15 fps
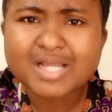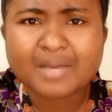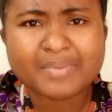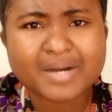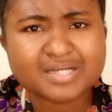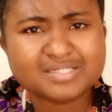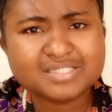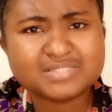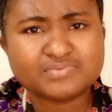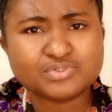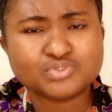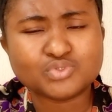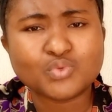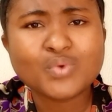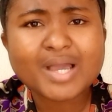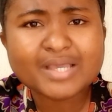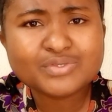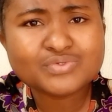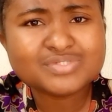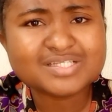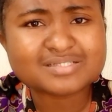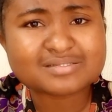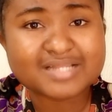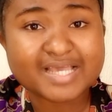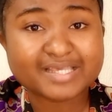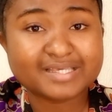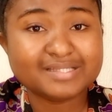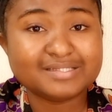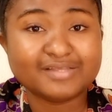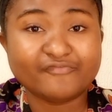about this video? Why are you
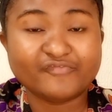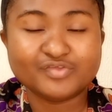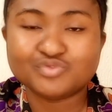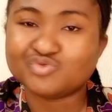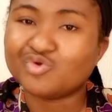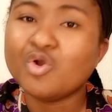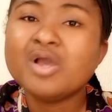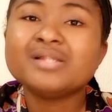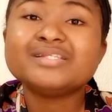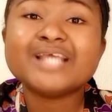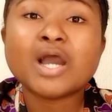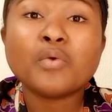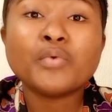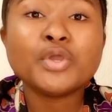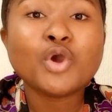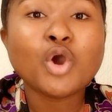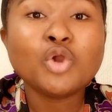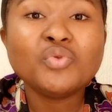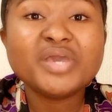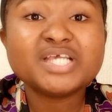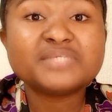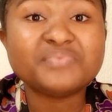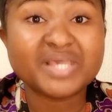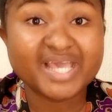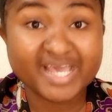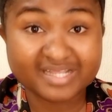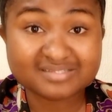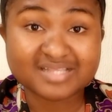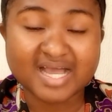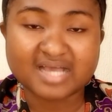disliking the video? There will always be
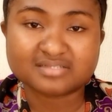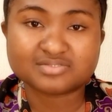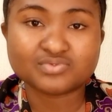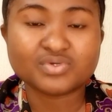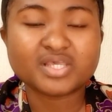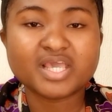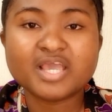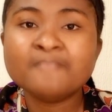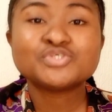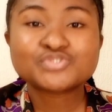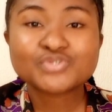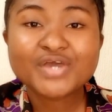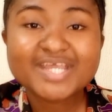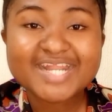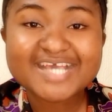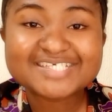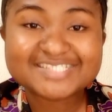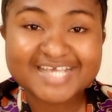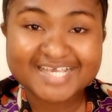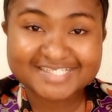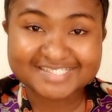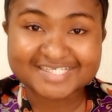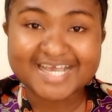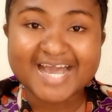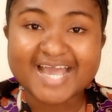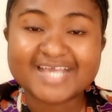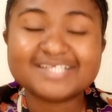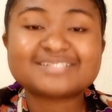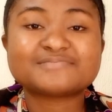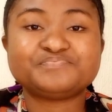haters, okay? So in essence,
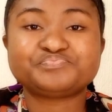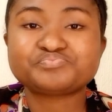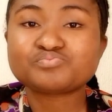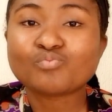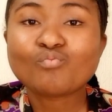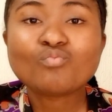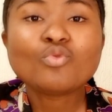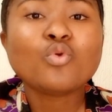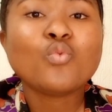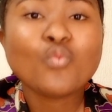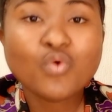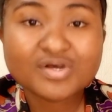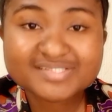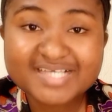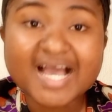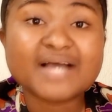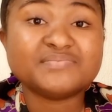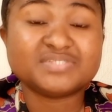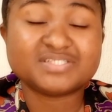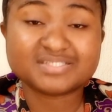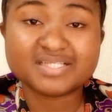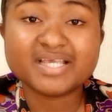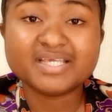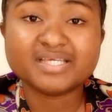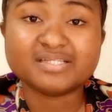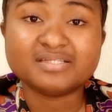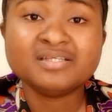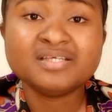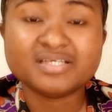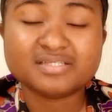guys, what I'm
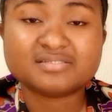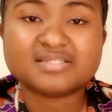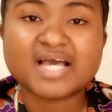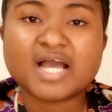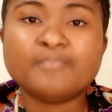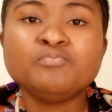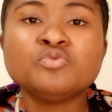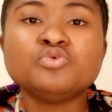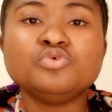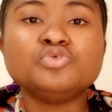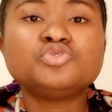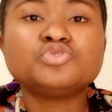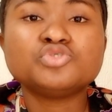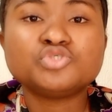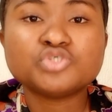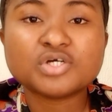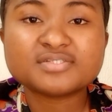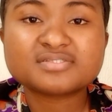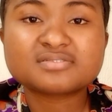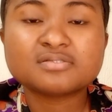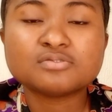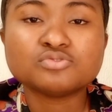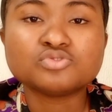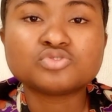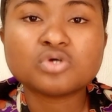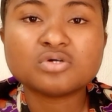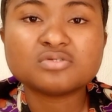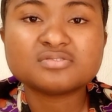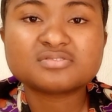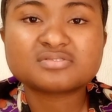saying is that you should just
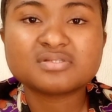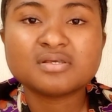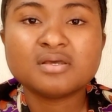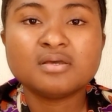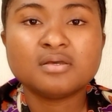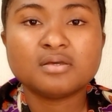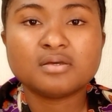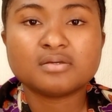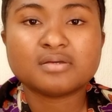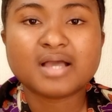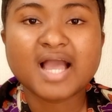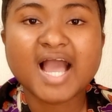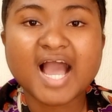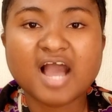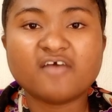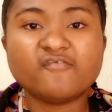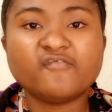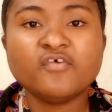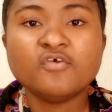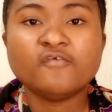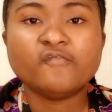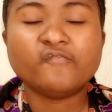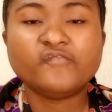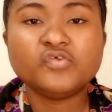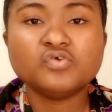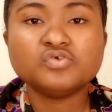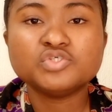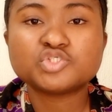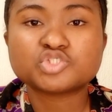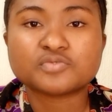don't have
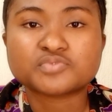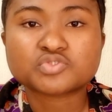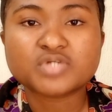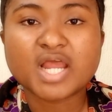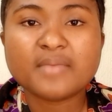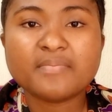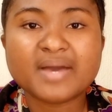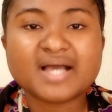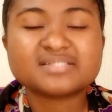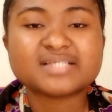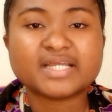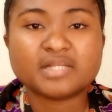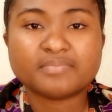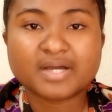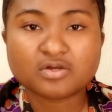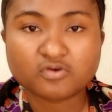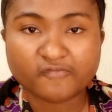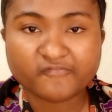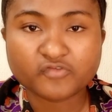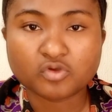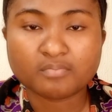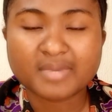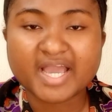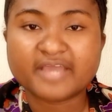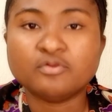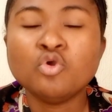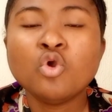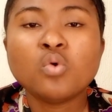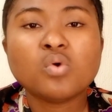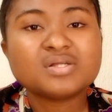views, subscribers at the back of your mind.
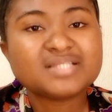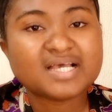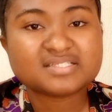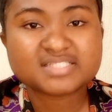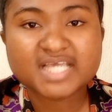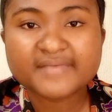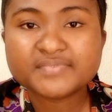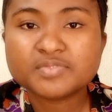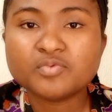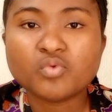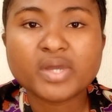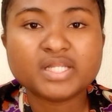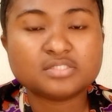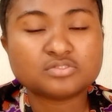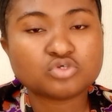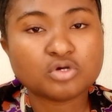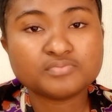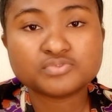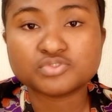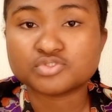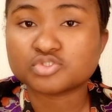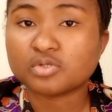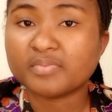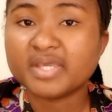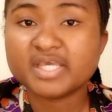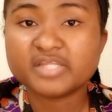What has kept me when it comes to some